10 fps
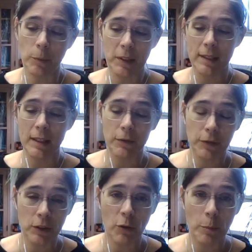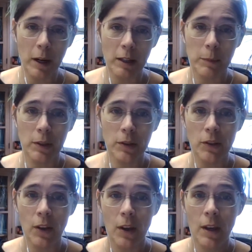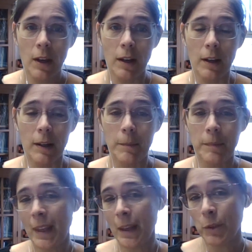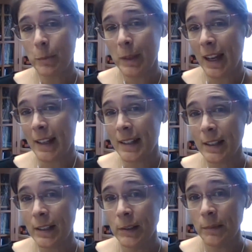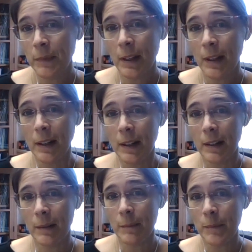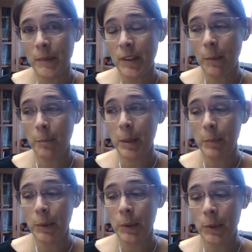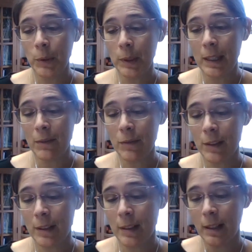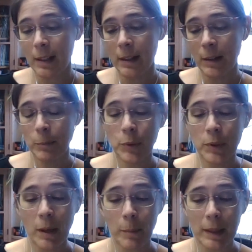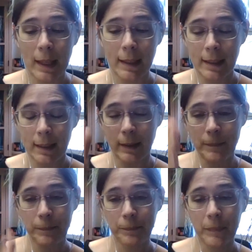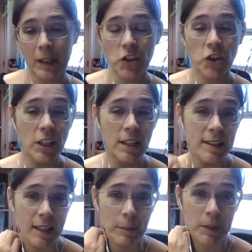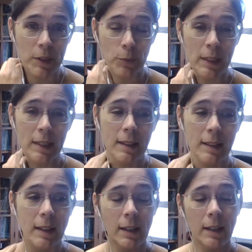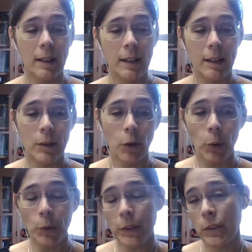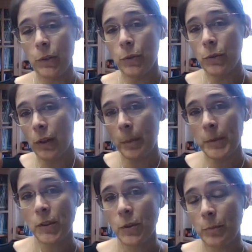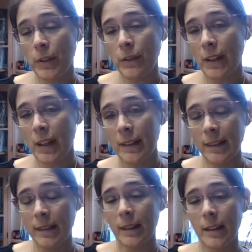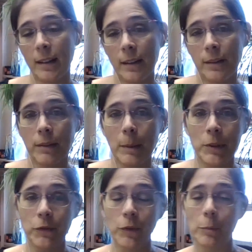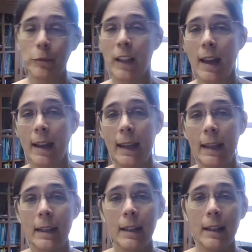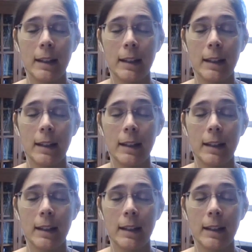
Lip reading: in different compartments, that would be ideal. Some people even put up like a sheet in between old and new crops to prevent thrips from flying